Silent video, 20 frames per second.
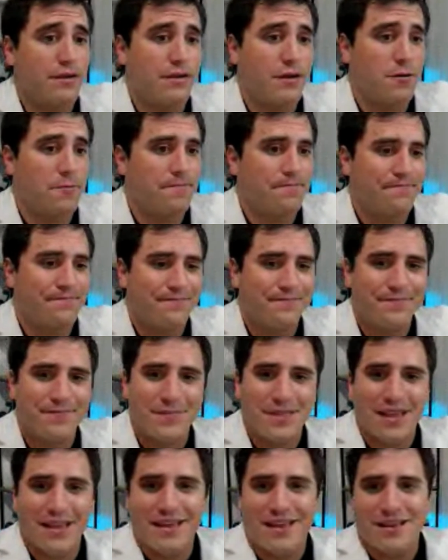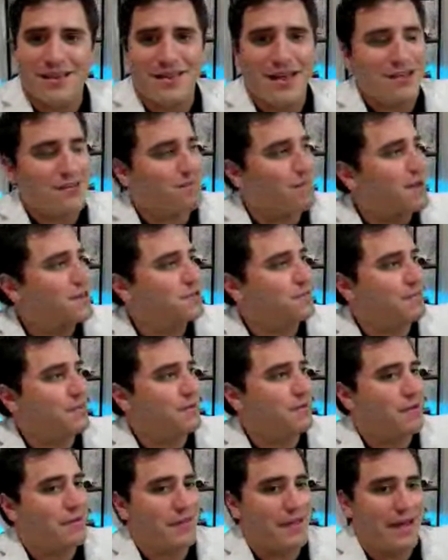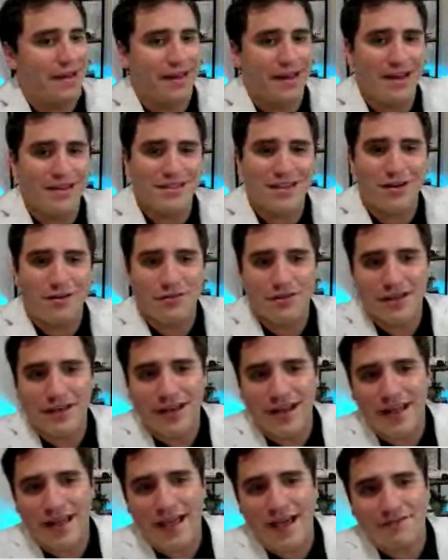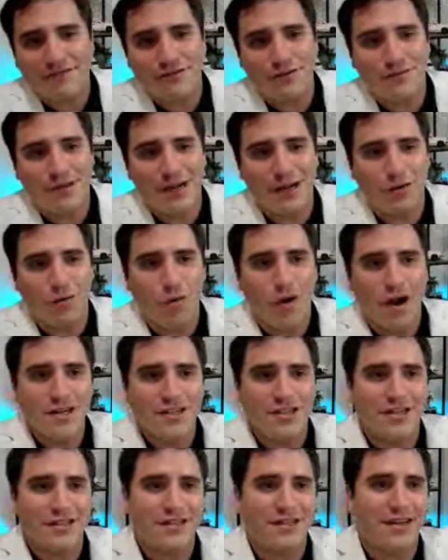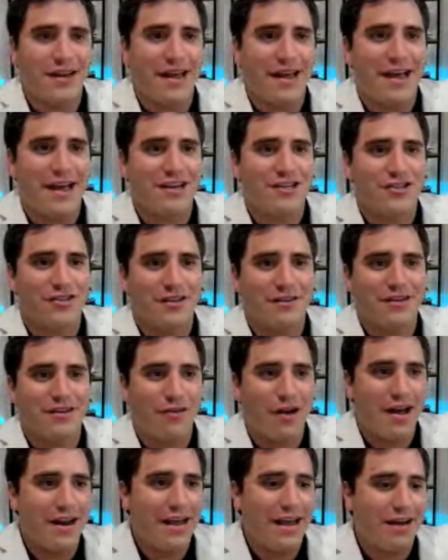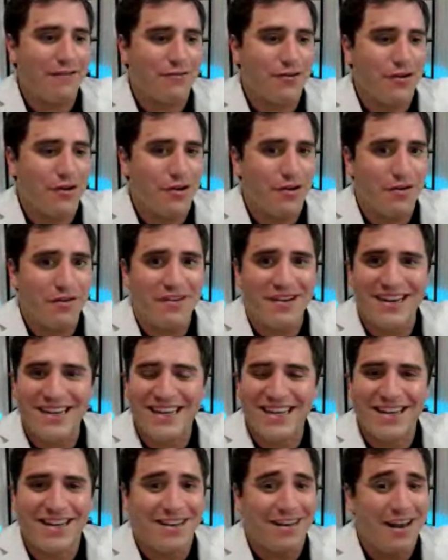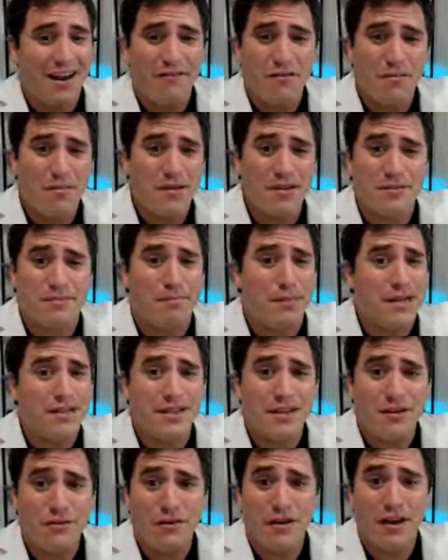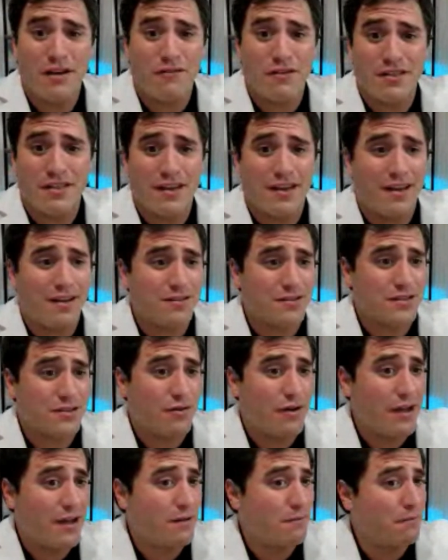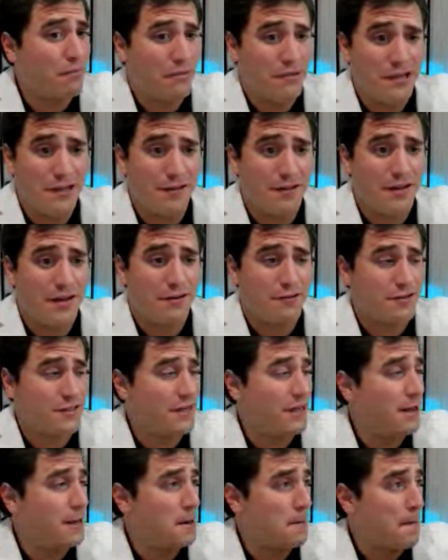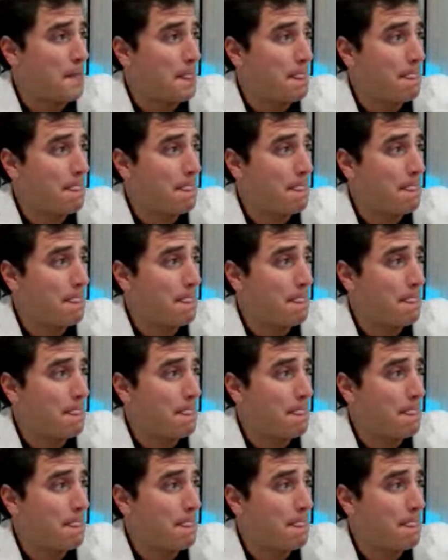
So that's my spiel on that, guys. I don't think I have too many questions today, actually. Friday afternoon, everybody's busy doing everything else, so I completely understand.